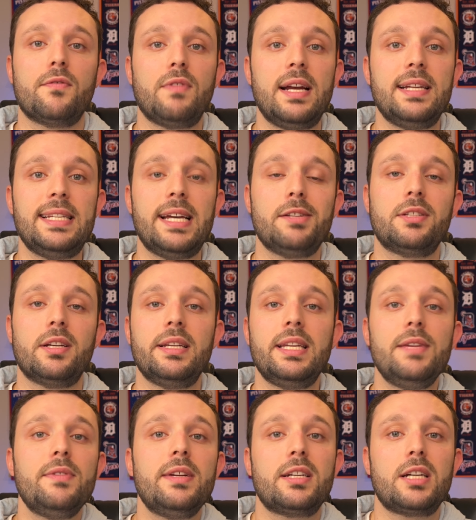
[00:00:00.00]
or fly Delta
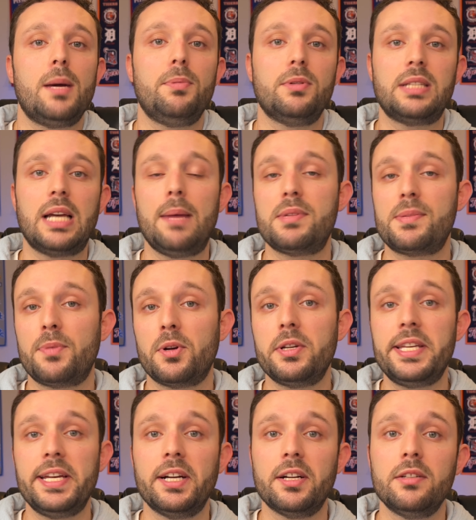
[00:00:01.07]
even a couple times per
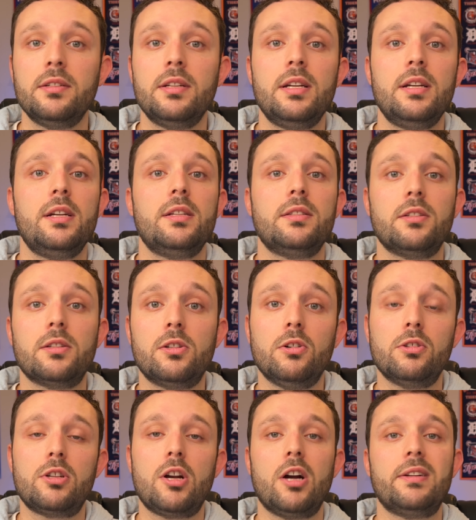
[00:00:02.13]
year, the
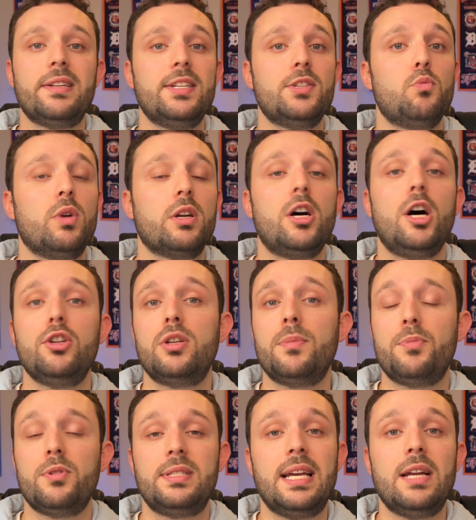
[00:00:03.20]
Gold card is
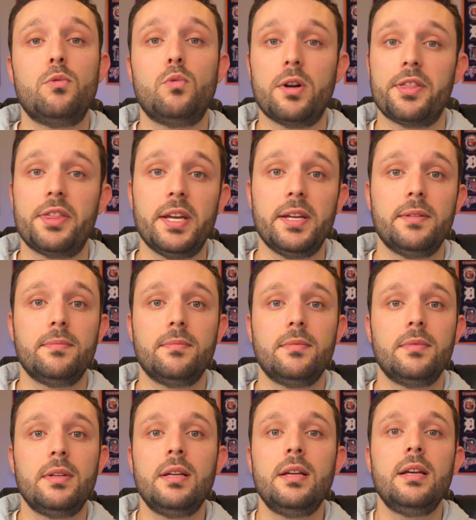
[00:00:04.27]
100% worth it.
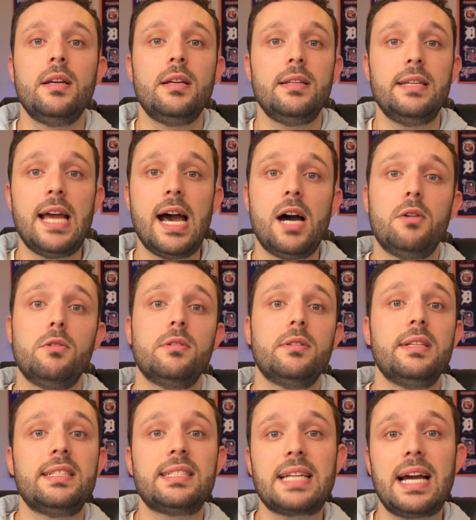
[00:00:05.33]
Now,
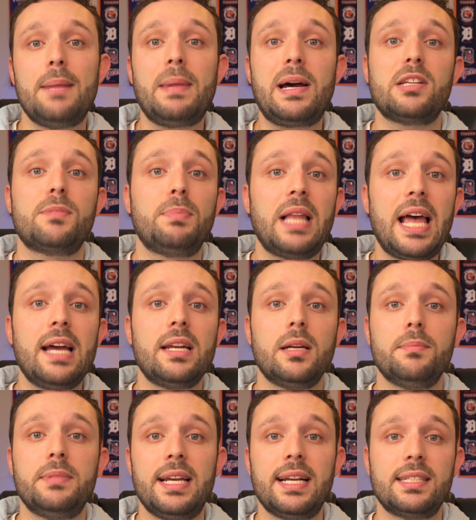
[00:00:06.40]
the SkyMiles
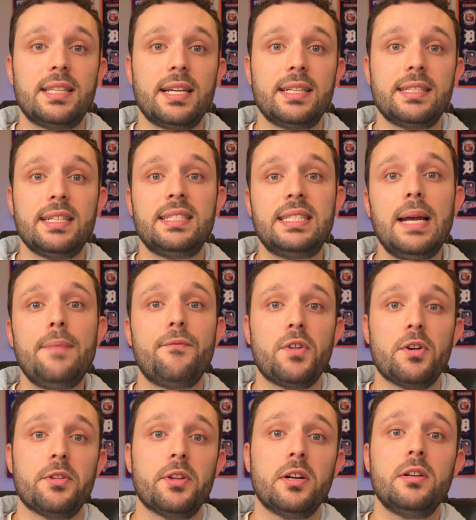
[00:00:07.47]
Platinum takes things a step
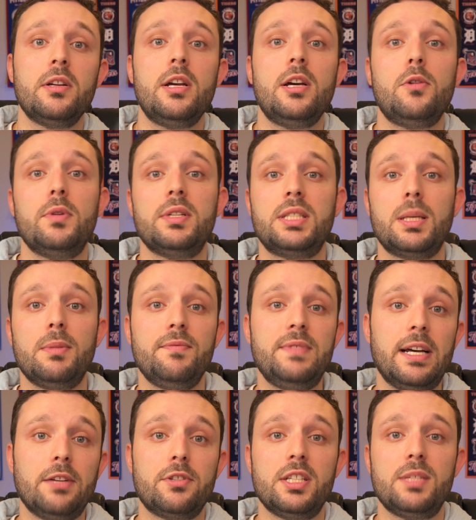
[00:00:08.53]
further with some of
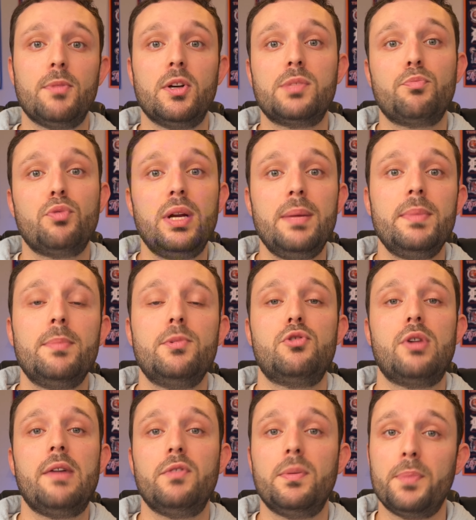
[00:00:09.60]
Delta's most premium
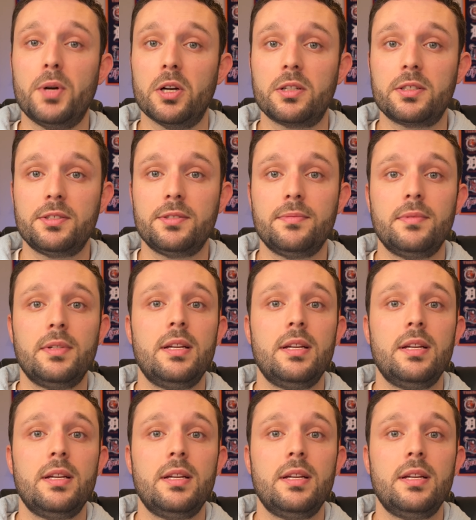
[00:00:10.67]
travel perks.